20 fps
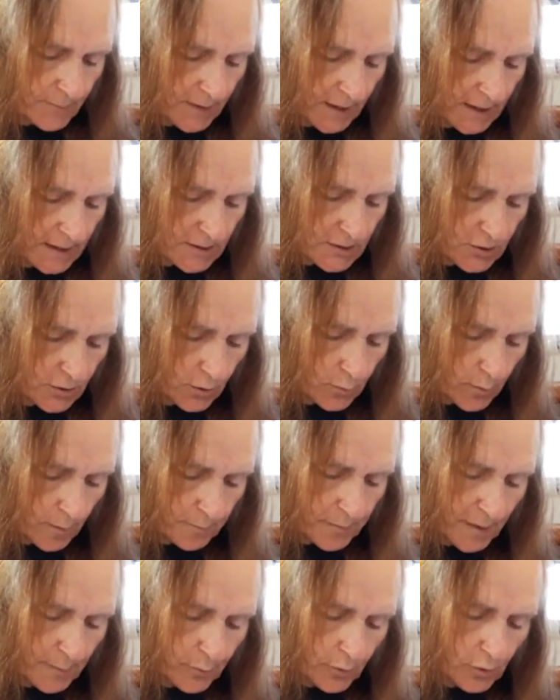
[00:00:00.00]
into what
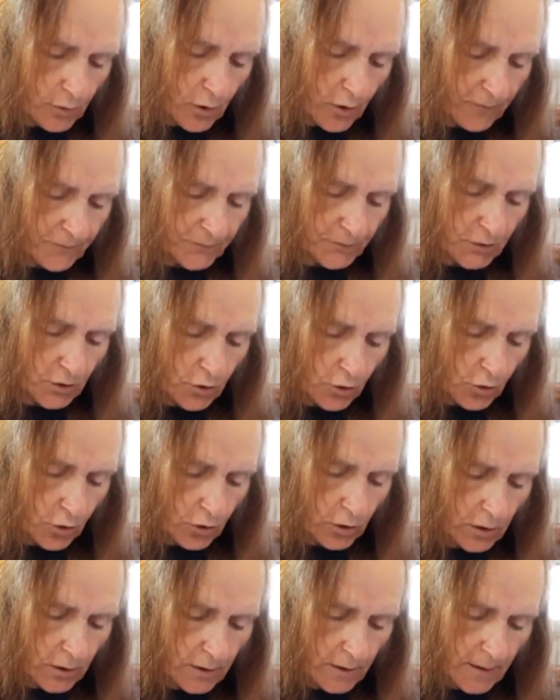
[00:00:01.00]
people often
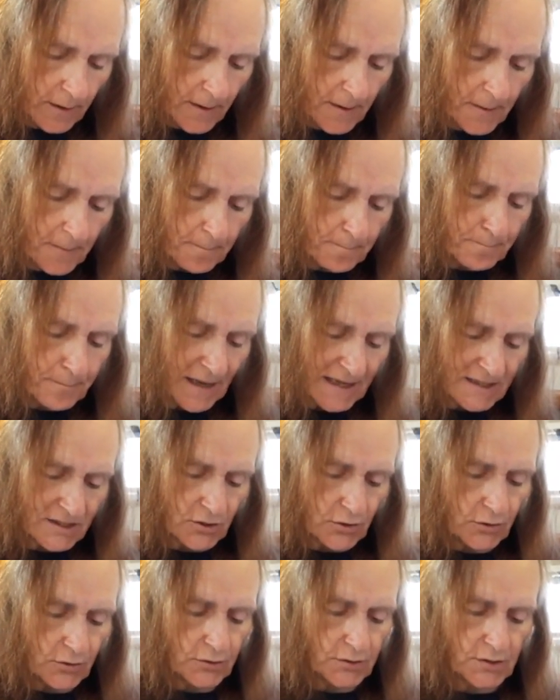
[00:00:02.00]
call
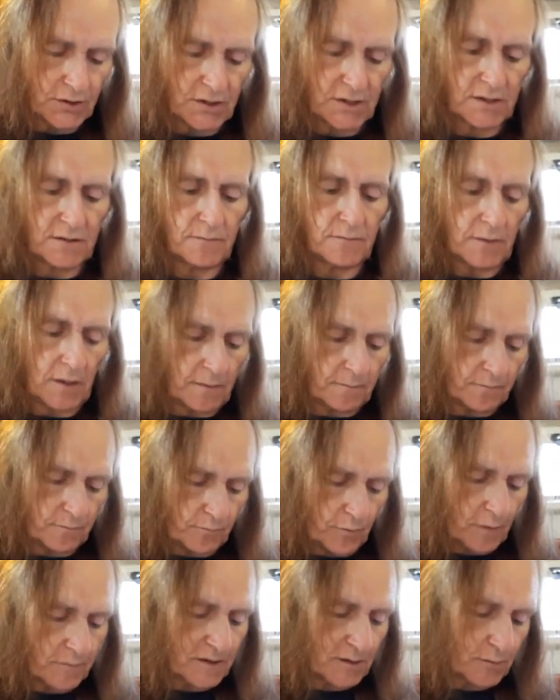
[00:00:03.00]
batons.
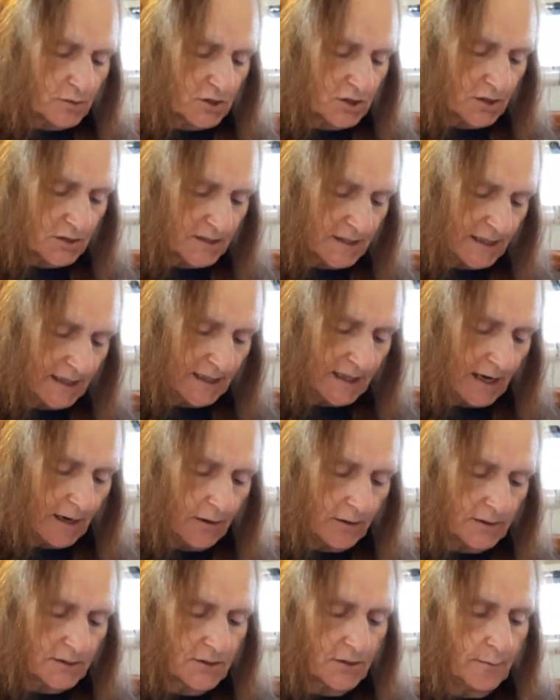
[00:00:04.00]
Obviously with Chantilly
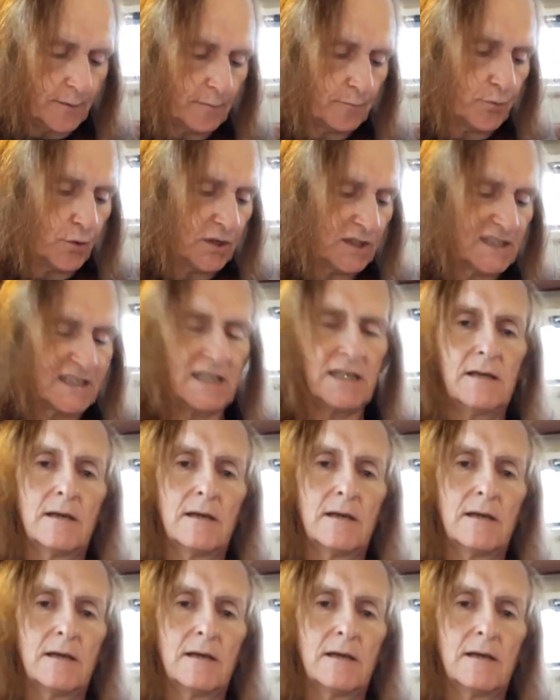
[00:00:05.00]
carrots, they're a bit pointy.